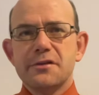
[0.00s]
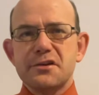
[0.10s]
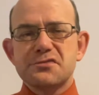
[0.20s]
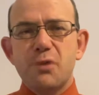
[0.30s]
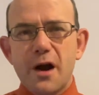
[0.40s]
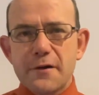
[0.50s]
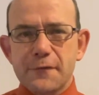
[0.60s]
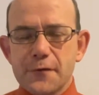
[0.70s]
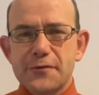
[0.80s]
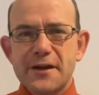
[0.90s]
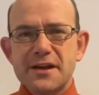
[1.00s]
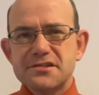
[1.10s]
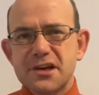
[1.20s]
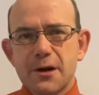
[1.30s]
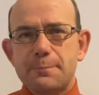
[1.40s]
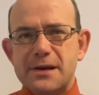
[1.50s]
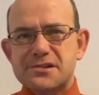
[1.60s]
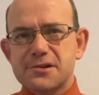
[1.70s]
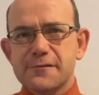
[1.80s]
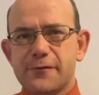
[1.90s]
There's wonderful things that are
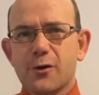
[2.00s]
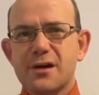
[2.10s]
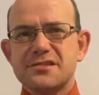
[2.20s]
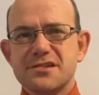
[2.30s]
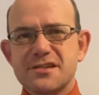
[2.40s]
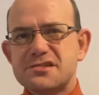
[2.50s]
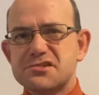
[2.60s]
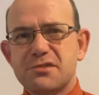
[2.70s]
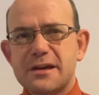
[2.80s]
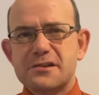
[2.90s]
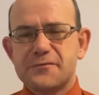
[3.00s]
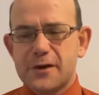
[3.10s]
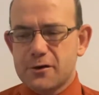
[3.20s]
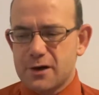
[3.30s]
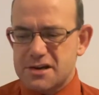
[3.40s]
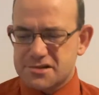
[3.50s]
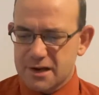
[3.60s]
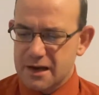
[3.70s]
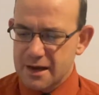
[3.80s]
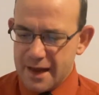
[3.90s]
pictured for us in this transfiguration,